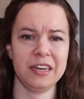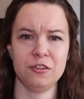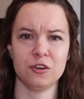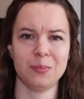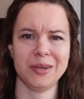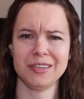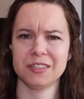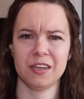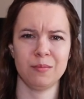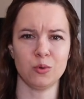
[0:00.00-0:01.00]
and either
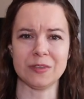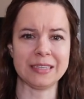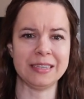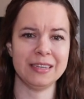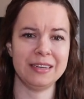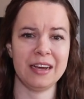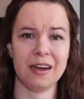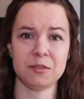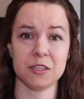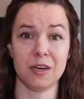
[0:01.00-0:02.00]
picked up or
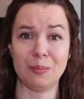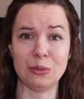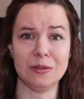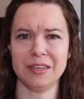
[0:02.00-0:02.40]
kidnapped a couple